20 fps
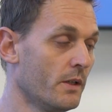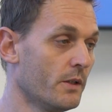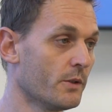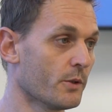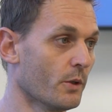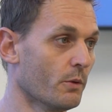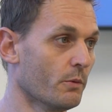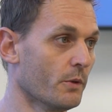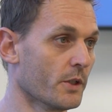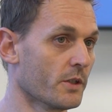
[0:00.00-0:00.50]

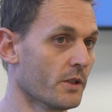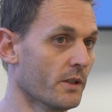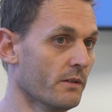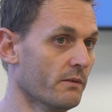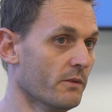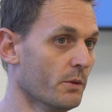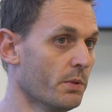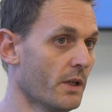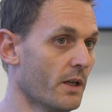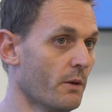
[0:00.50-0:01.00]
So originally
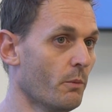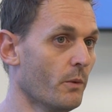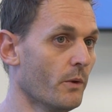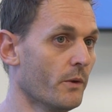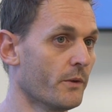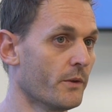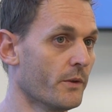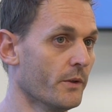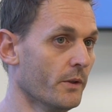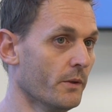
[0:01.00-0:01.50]
the plan
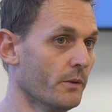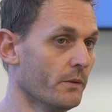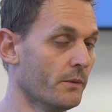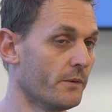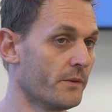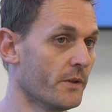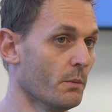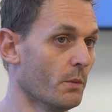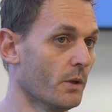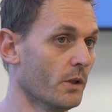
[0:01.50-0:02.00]
was to
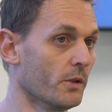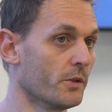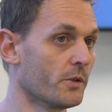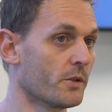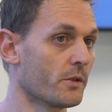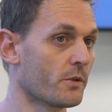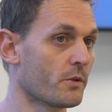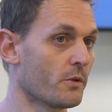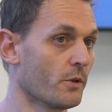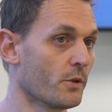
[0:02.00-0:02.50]
demolish
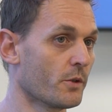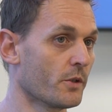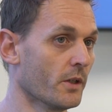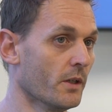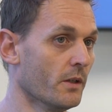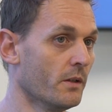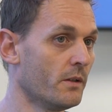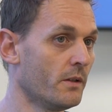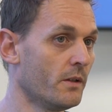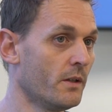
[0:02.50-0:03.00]
the
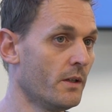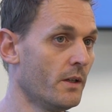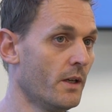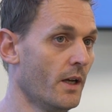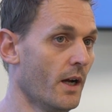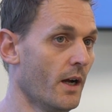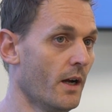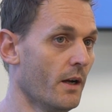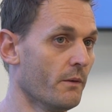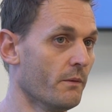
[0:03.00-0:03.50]
structure
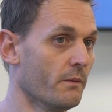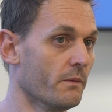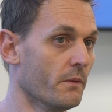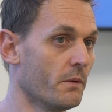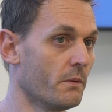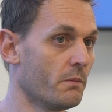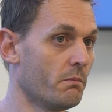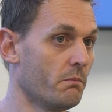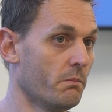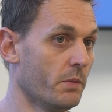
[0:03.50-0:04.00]
and
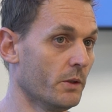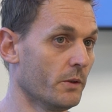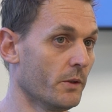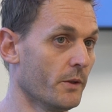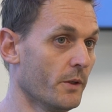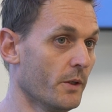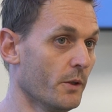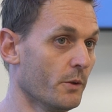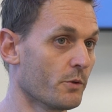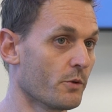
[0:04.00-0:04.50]
build a
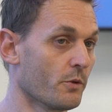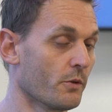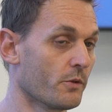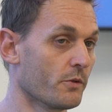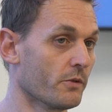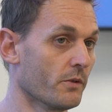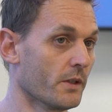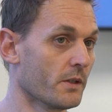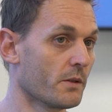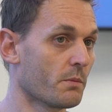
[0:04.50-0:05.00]
new
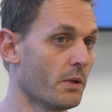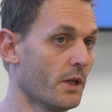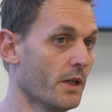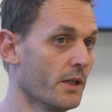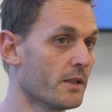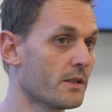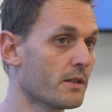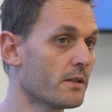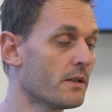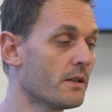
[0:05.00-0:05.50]
structure in its
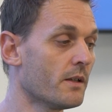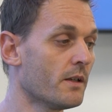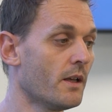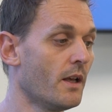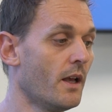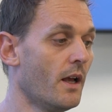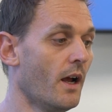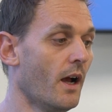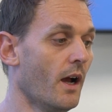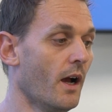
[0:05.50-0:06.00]
place.
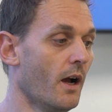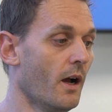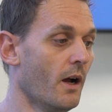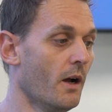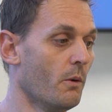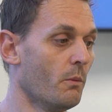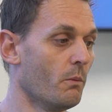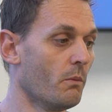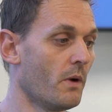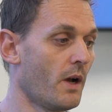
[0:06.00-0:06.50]

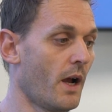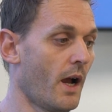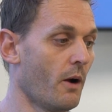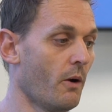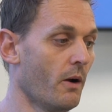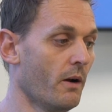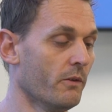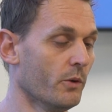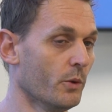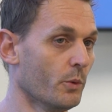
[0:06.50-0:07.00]

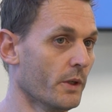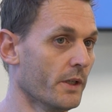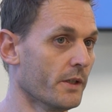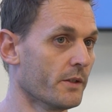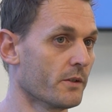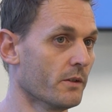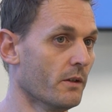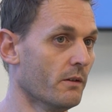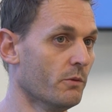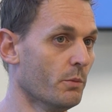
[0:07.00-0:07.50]
However, we
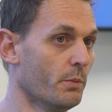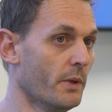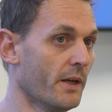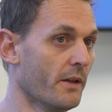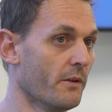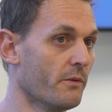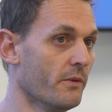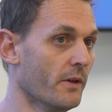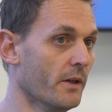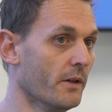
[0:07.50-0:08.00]
saw the
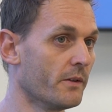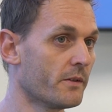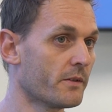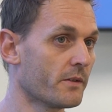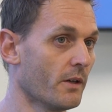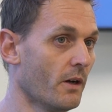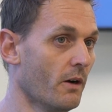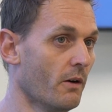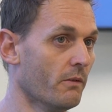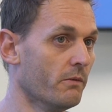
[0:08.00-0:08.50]
benefits
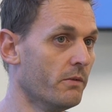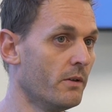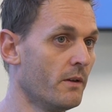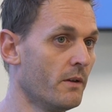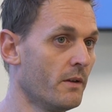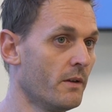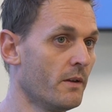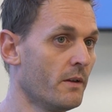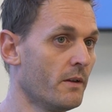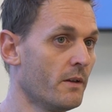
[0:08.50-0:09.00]
of
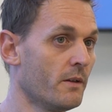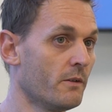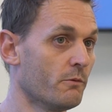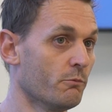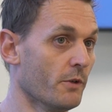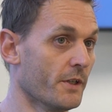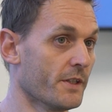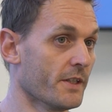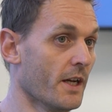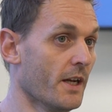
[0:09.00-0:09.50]

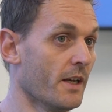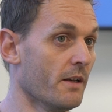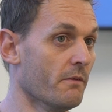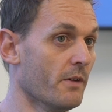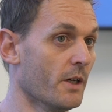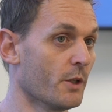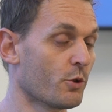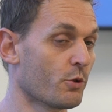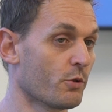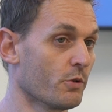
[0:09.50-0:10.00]
retaining
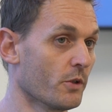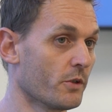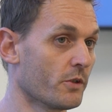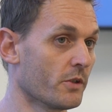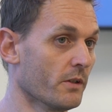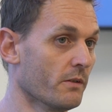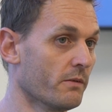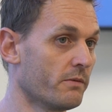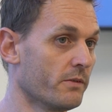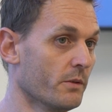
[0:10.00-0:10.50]
that
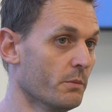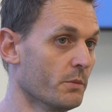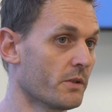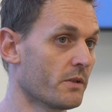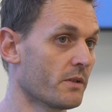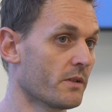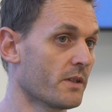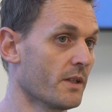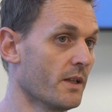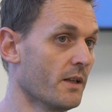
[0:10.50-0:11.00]
structure from a
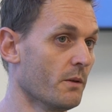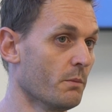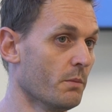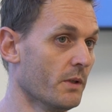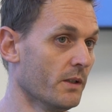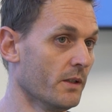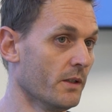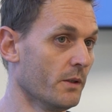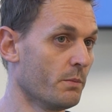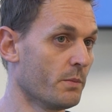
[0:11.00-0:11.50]

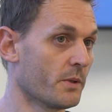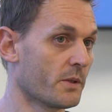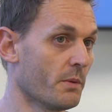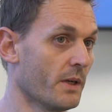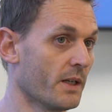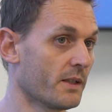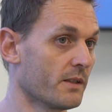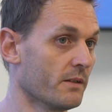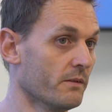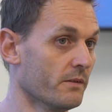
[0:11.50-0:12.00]
sustainability
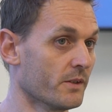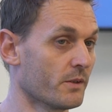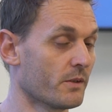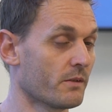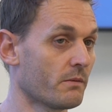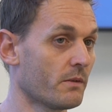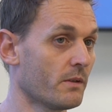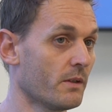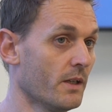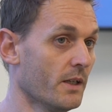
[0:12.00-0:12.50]
perspective
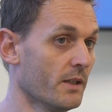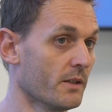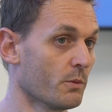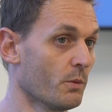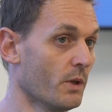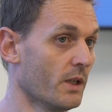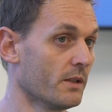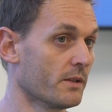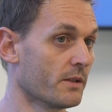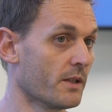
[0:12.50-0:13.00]
as
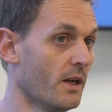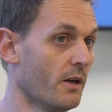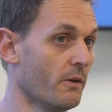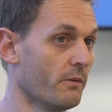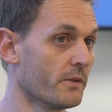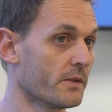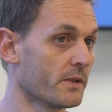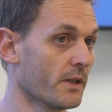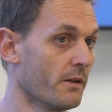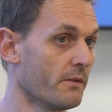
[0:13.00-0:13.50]
well as a health
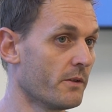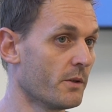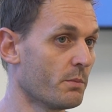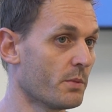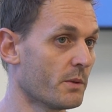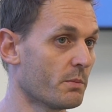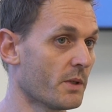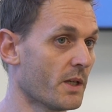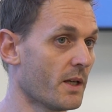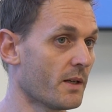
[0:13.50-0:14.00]
and safety
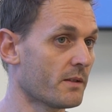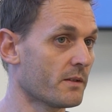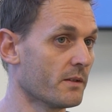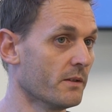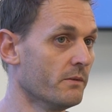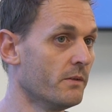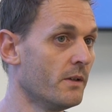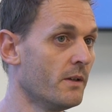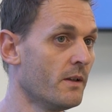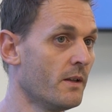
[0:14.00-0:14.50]
perspective,